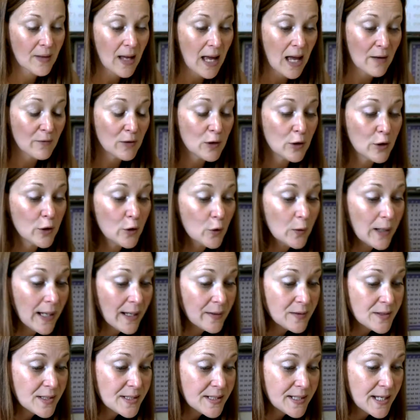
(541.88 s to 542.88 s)
Have a look at your
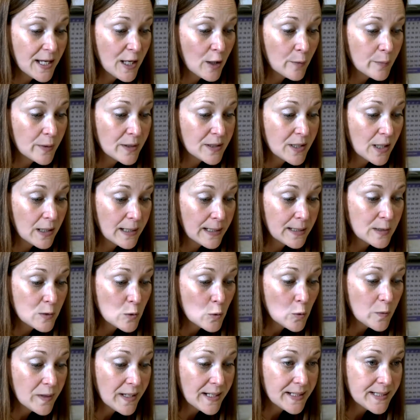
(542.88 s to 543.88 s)
counters to help you darling, it's all
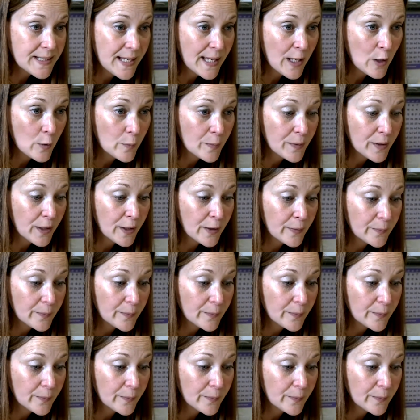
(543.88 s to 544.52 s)
there to help you.